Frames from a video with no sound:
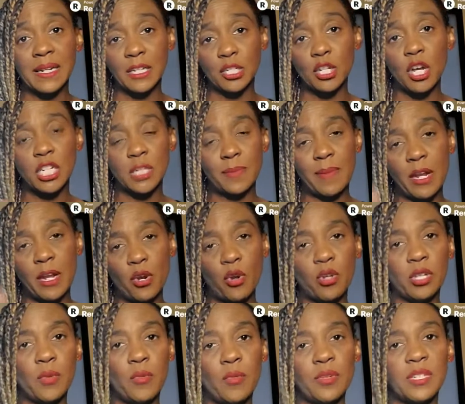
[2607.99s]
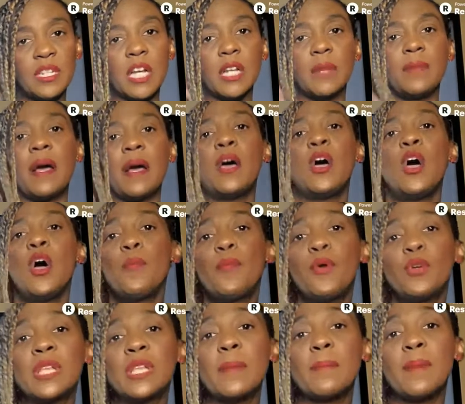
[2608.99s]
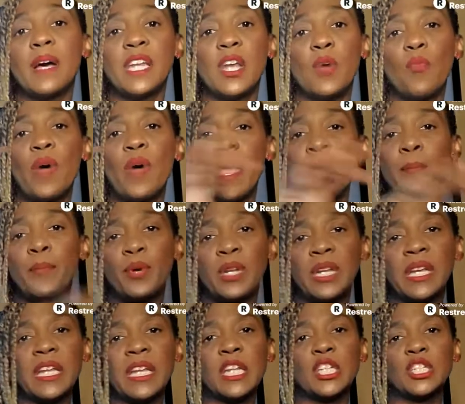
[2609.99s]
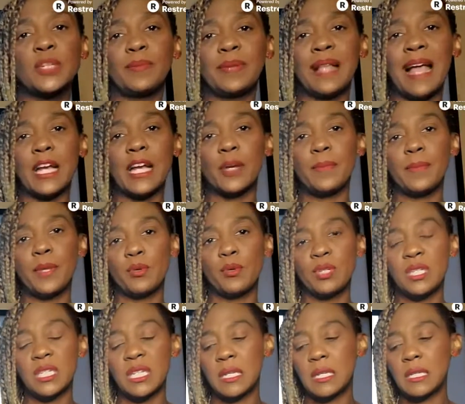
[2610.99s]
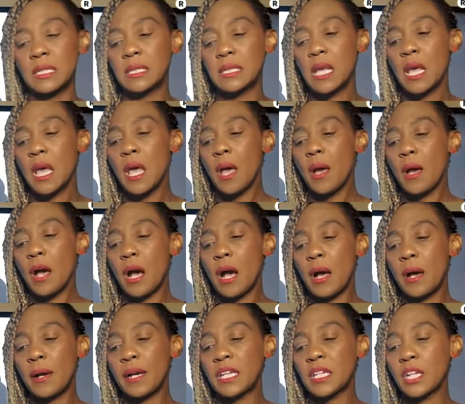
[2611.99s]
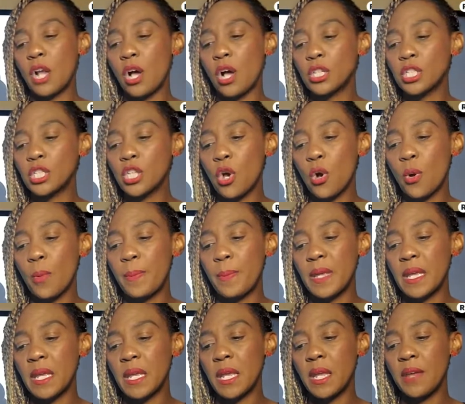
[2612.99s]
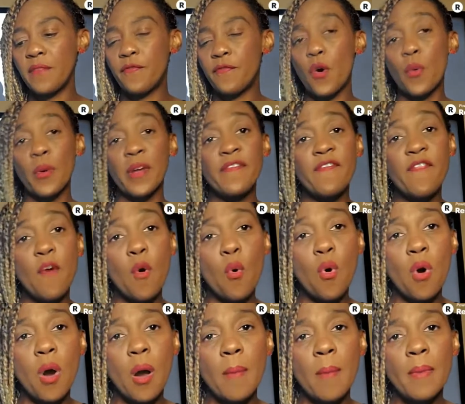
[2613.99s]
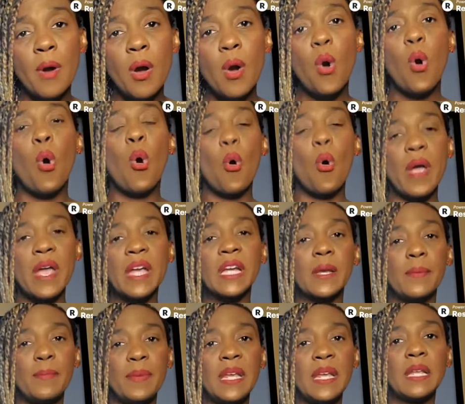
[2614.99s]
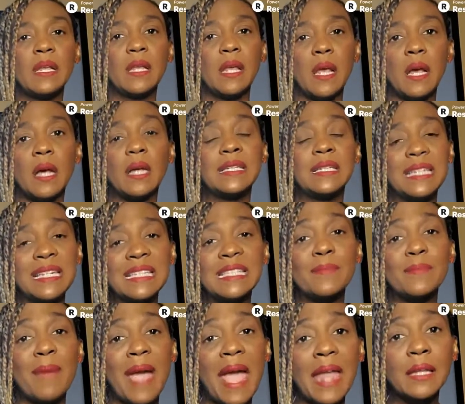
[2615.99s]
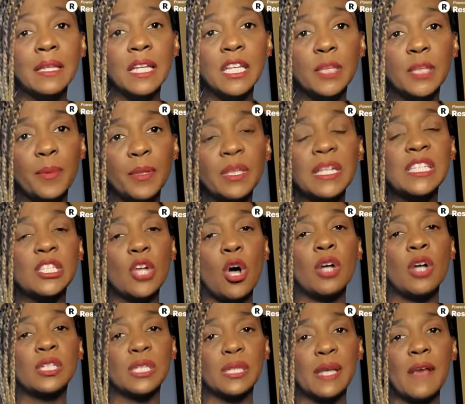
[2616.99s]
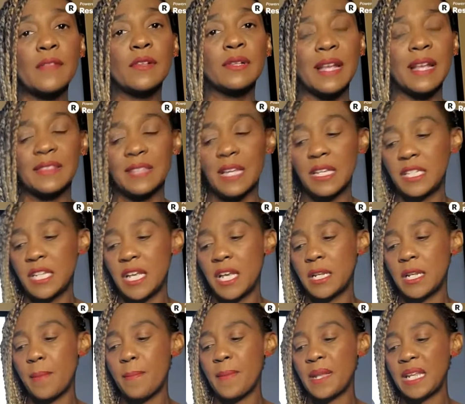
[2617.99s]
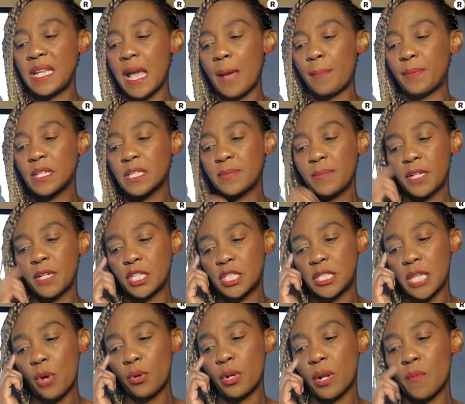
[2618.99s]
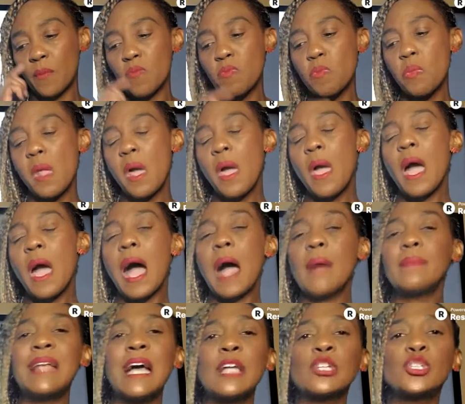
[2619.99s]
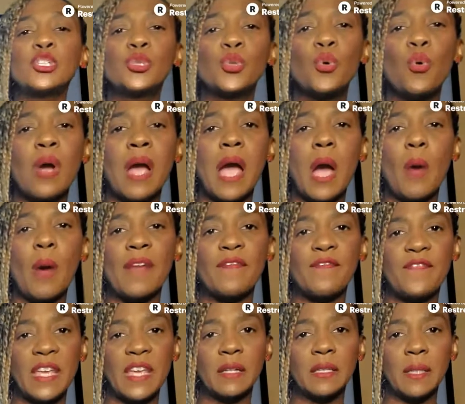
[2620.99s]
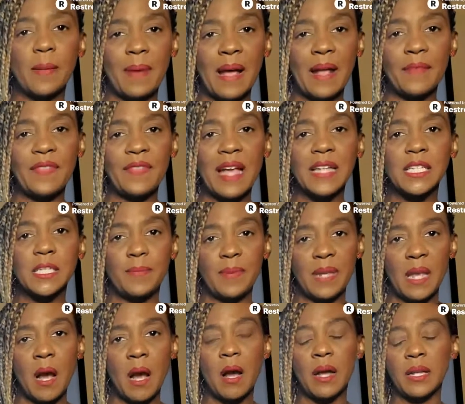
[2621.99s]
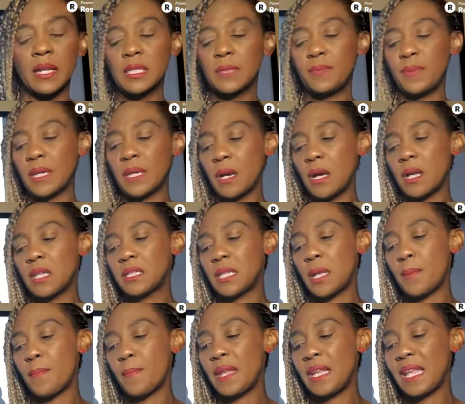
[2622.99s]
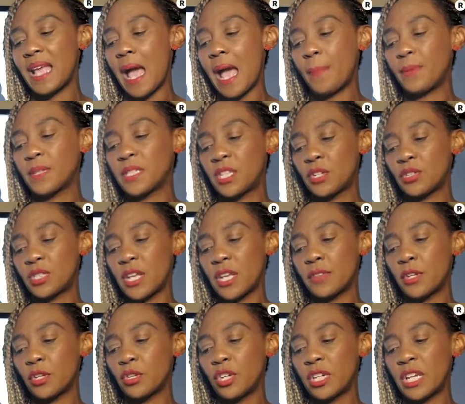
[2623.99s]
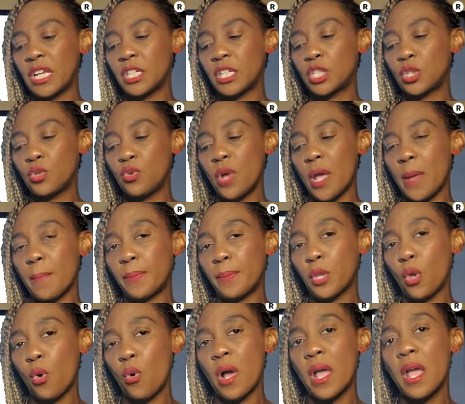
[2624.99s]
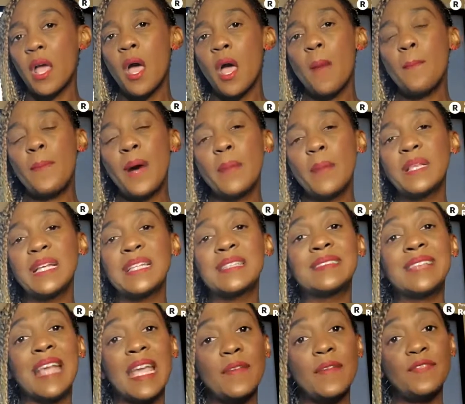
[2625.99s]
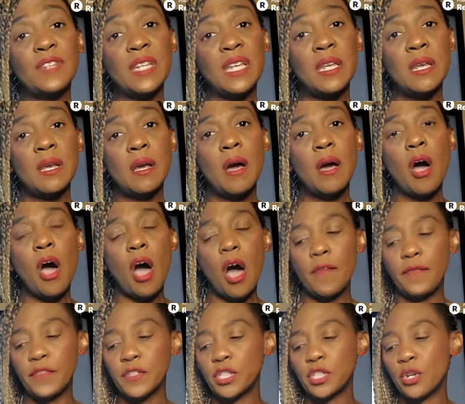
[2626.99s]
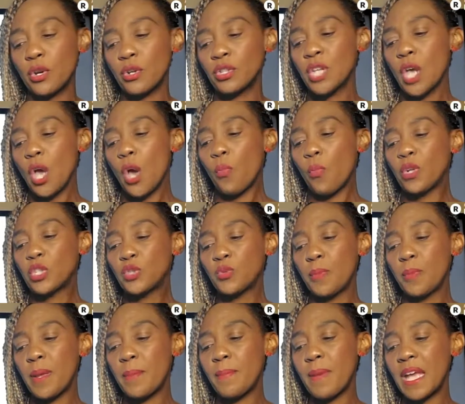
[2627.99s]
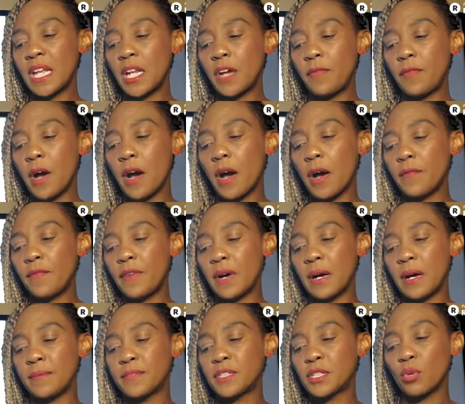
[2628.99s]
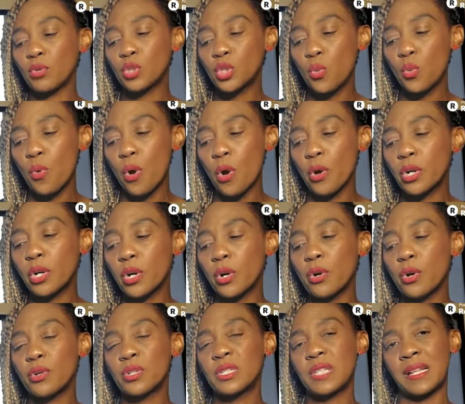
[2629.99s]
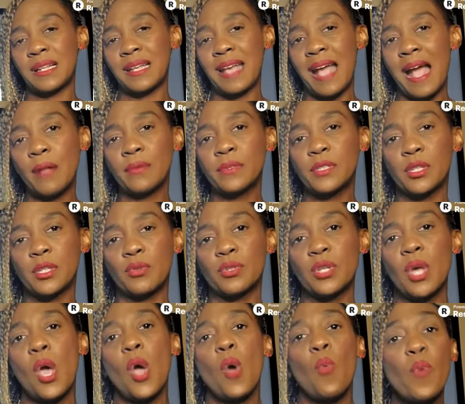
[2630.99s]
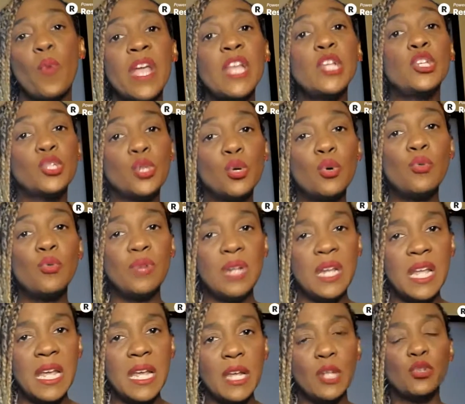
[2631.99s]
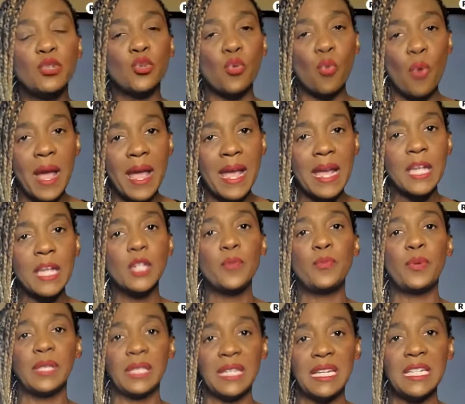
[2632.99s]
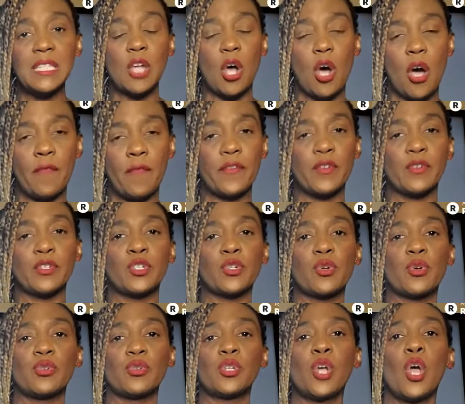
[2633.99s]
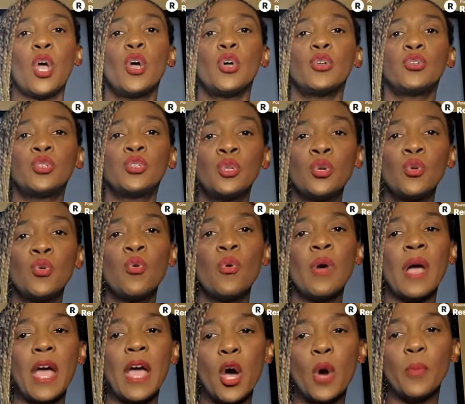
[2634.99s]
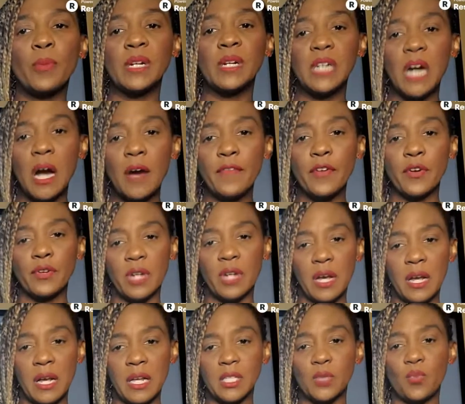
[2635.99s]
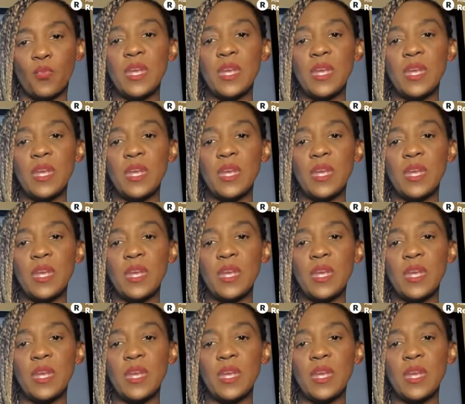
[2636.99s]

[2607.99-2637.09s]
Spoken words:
I talked about it earlier when we were talking about pulling money away, putting it into Black communities. It can also be for reform, or it can be dismantling the police altogether, like they did in Minneapolis, Minnesota. I'm not sure how I feel about that, to be honest, because in Minneapolis, they're saying they're looking to employ public safety officers, which will be made up of social workers and counselors. We do need trained police officers to help govern us.